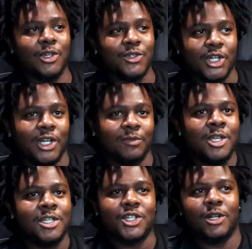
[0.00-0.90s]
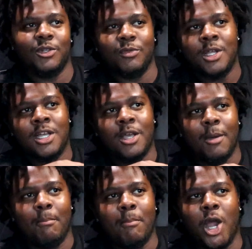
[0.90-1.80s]
you know, certain certain
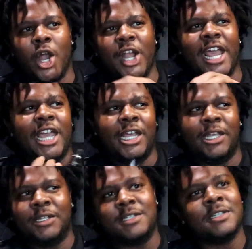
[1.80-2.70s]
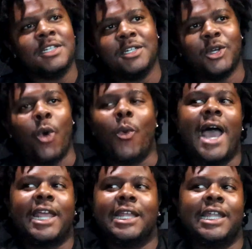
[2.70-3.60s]
marinades
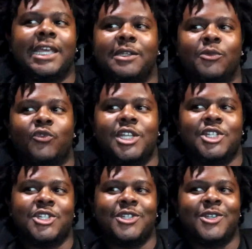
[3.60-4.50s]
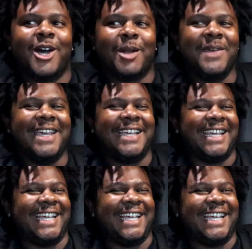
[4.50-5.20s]
coagulate and the you know what I mean?